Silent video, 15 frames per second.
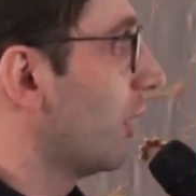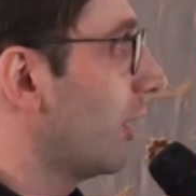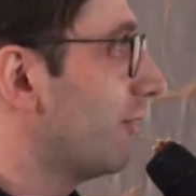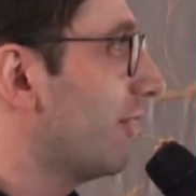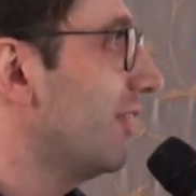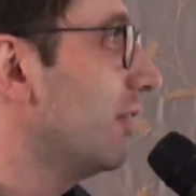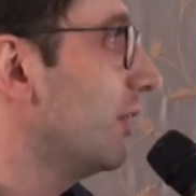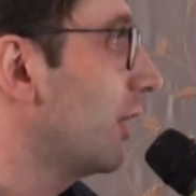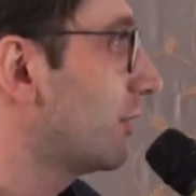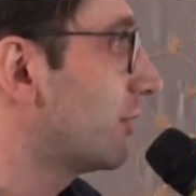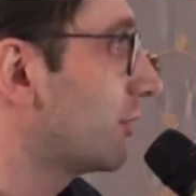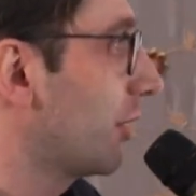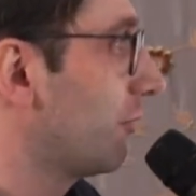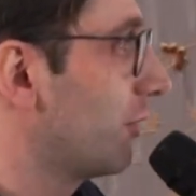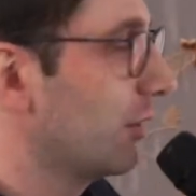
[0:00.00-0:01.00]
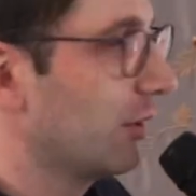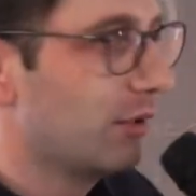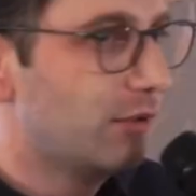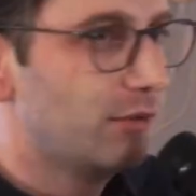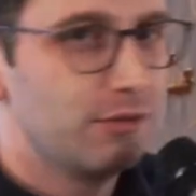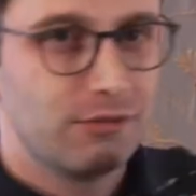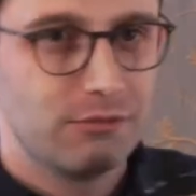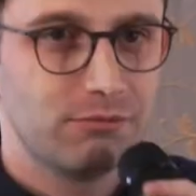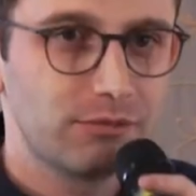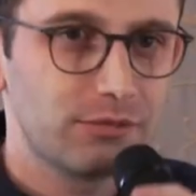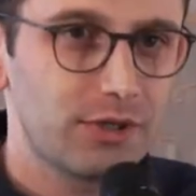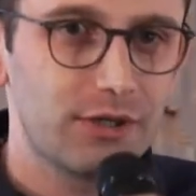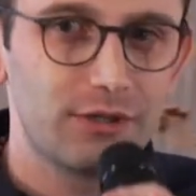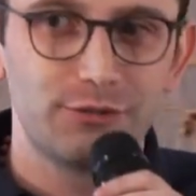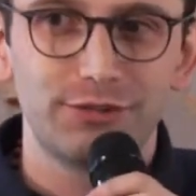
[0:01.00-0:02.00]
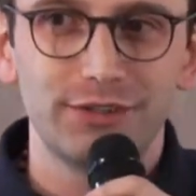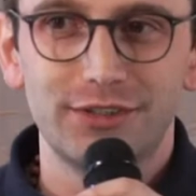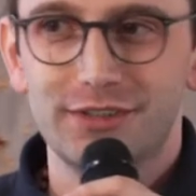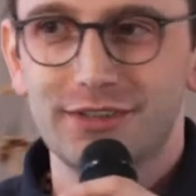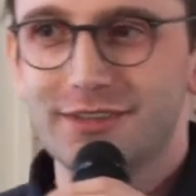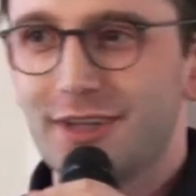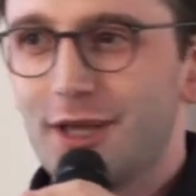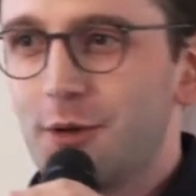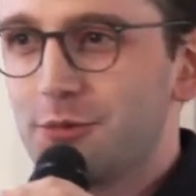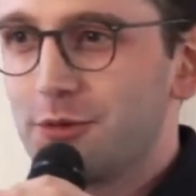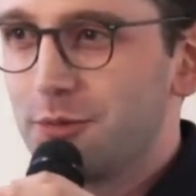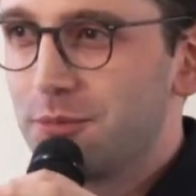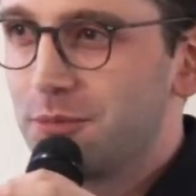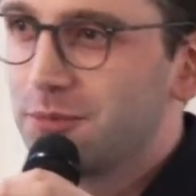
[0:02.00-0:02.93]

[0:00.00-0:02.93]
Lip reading: And there are like several kind of easy steps that